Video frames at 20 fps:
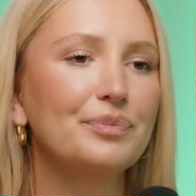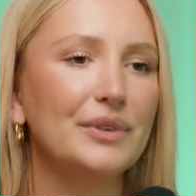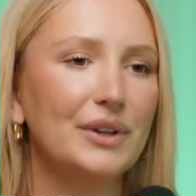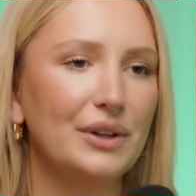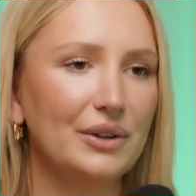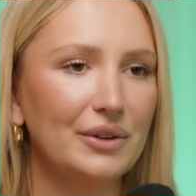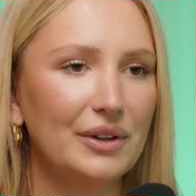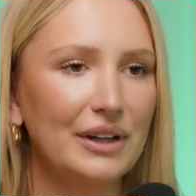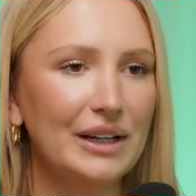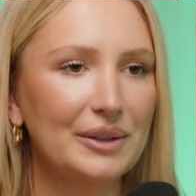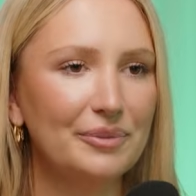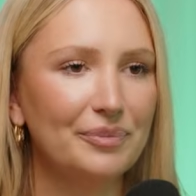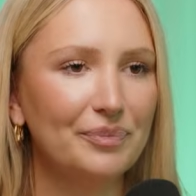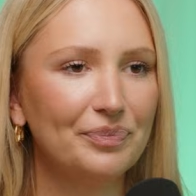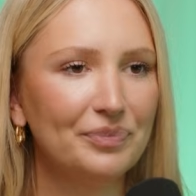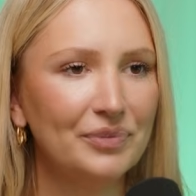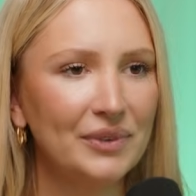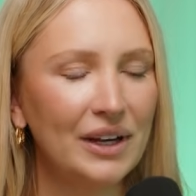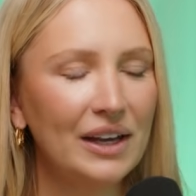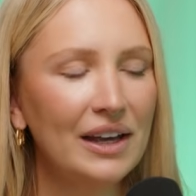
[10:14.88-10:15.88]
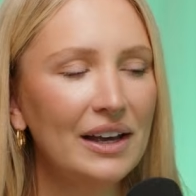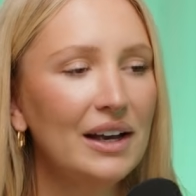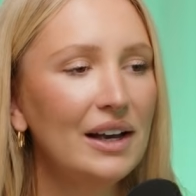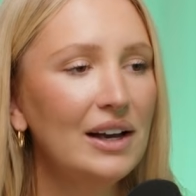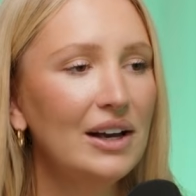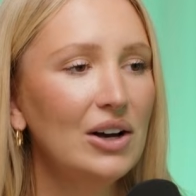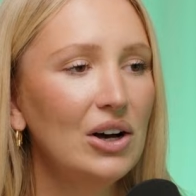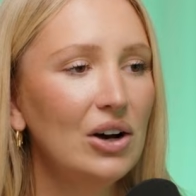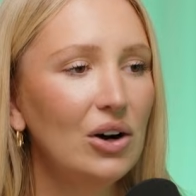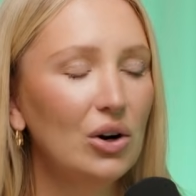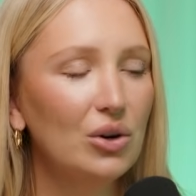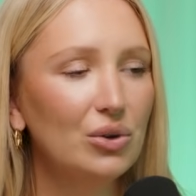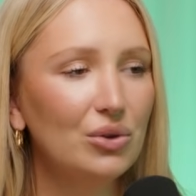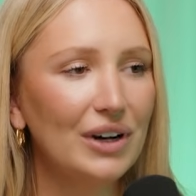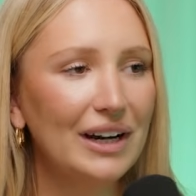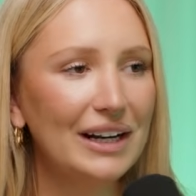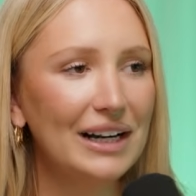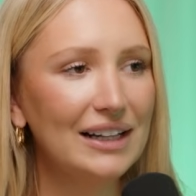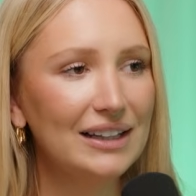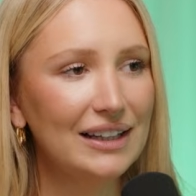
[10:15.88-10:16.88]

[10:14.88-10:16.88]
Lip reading: agreed. Alrighty,